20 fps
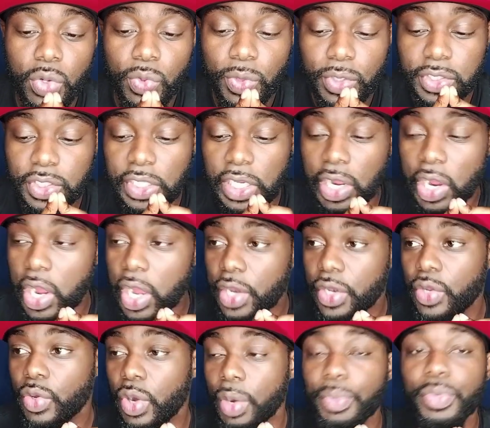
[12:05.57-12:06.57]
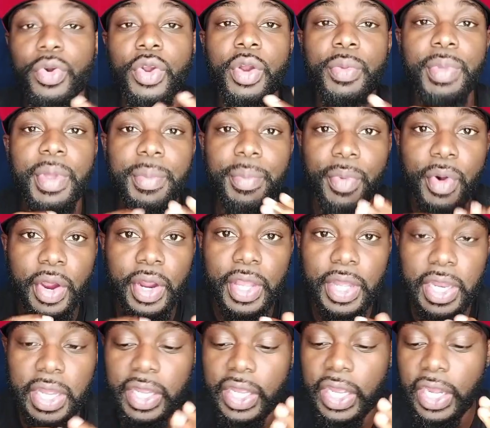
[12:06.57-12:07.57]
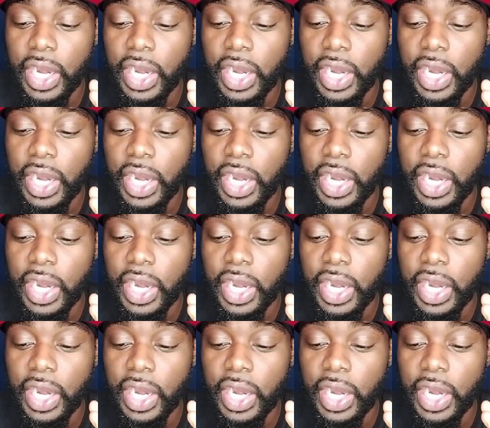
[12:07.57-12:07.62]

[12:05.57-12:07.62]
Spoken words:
We'll see how I do. I'm going to be marking it,